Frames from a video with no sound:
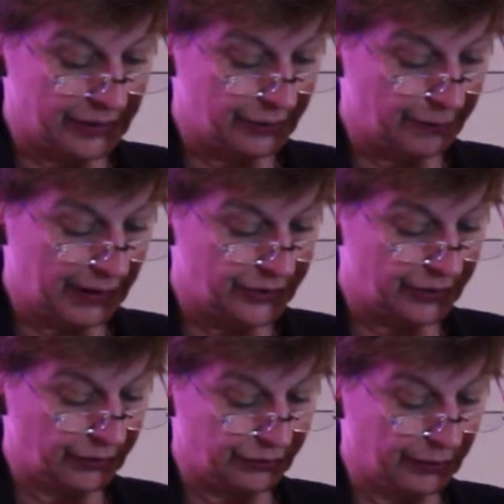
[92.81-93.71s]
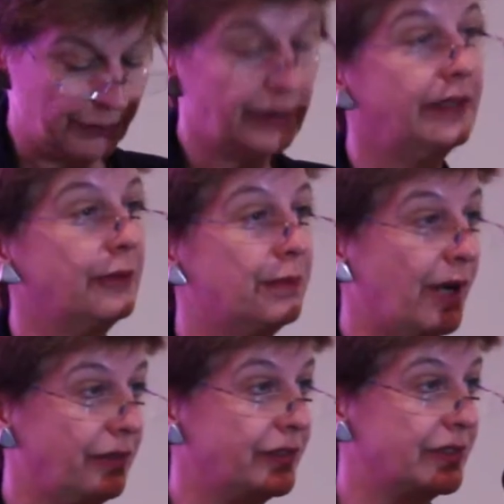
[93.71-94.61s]
participation of women in the
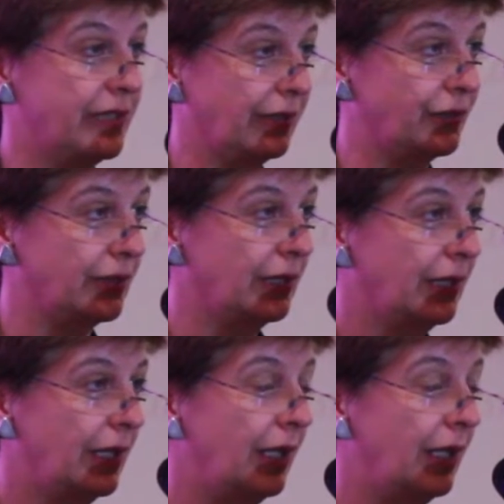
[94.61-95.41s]
private sector.